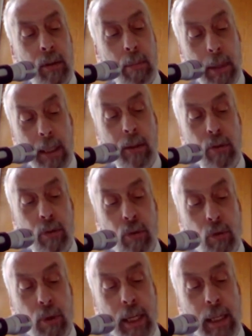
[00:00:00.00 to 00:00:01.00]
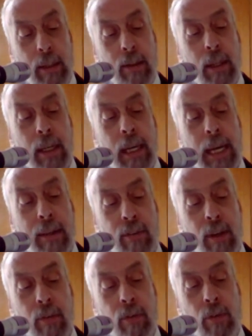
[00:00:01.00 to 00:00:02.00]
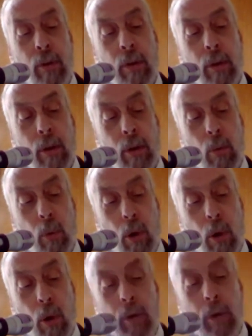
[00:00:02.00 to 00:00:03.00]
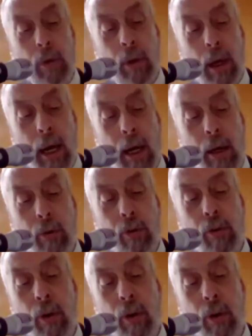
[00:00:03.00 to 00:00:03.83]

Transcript: built to get excess water out